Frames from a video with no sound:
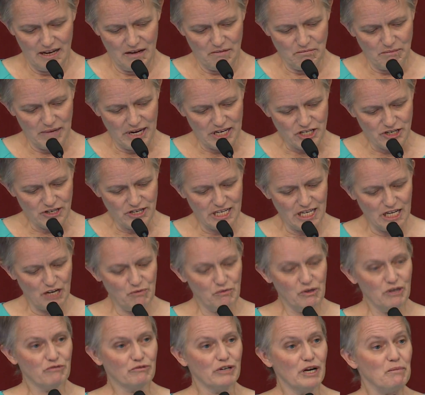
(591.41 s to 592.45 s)
Measure D
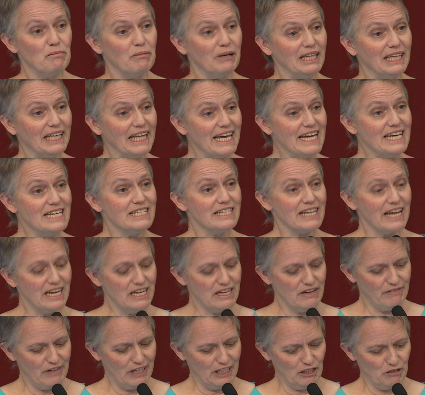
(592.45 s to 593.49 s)
would replace a
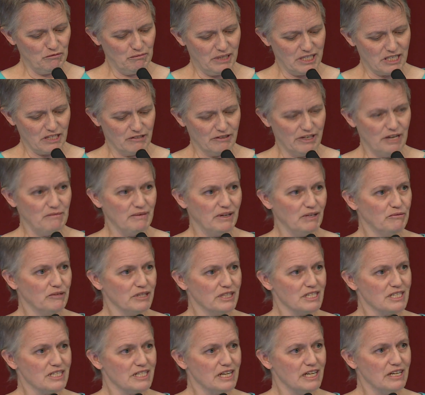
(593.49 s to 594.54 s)
development agreement with
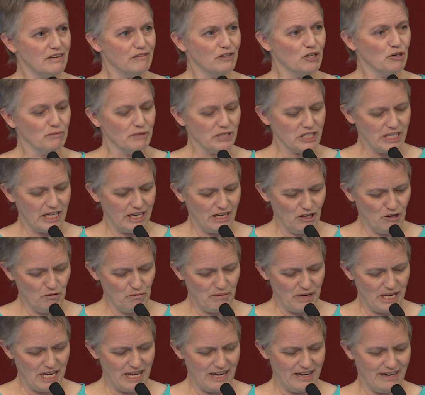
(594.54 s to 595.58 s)
the city of Cupertino,
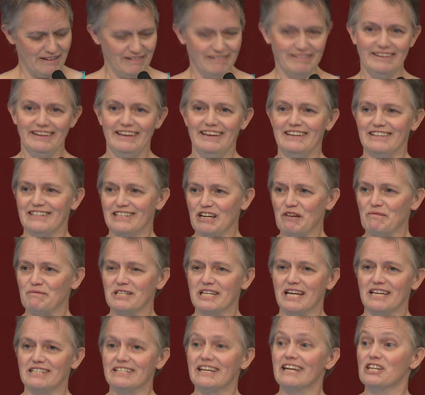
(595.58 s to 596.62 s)
being, in some
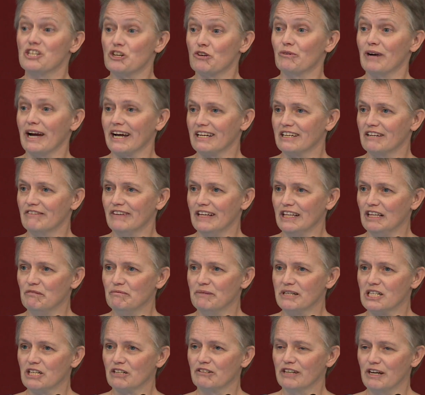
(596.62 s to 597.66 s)
sense, a direct
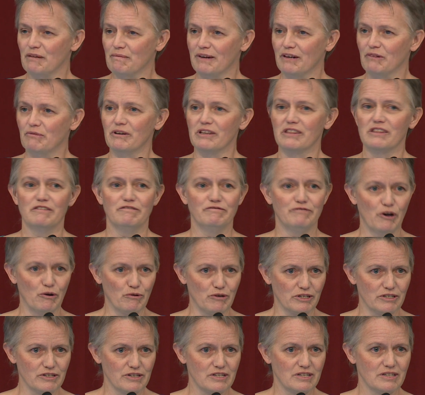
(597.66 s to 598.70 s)
development agreement with the
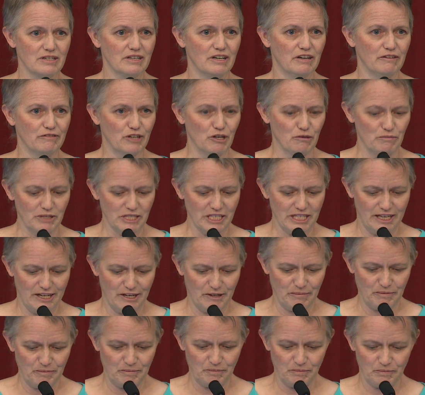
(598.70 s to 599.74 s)
voters of
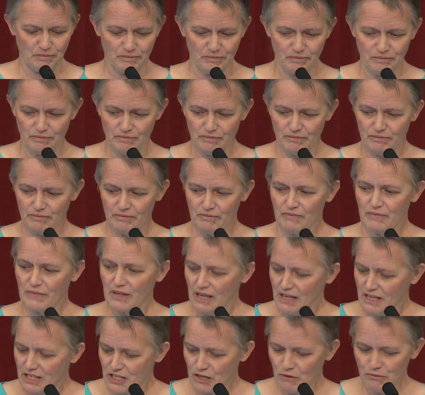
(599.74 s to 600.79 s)
Cupertino.
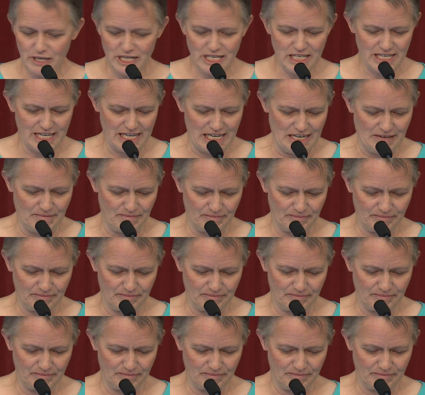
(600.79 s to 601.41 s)
So what is D?